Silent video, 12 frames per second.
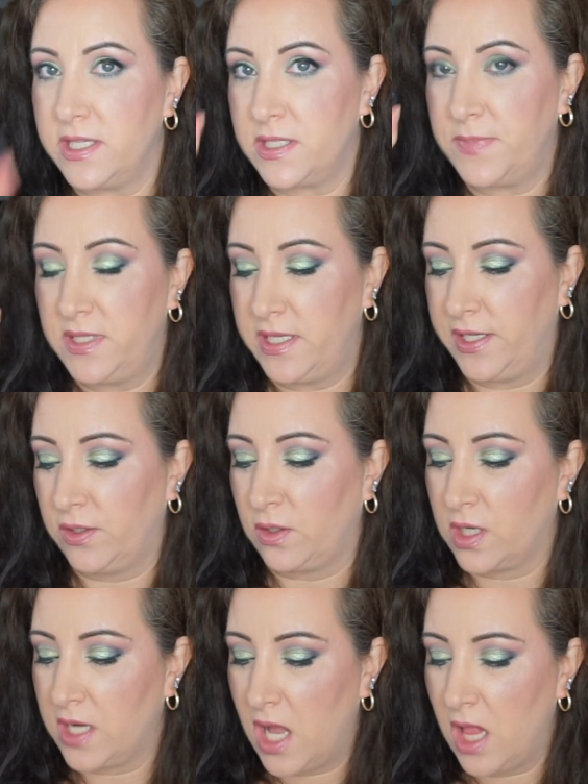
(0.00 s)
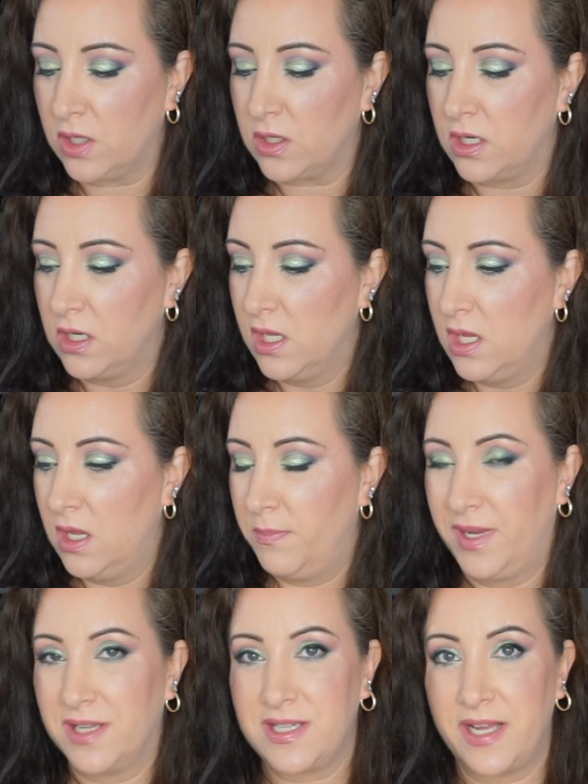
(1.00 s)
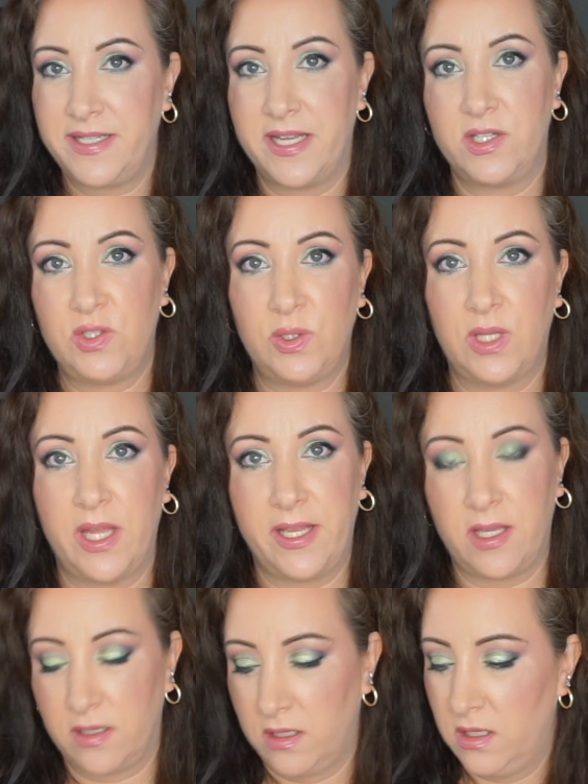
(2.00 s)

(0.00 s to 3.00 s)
this particular color because I tend to like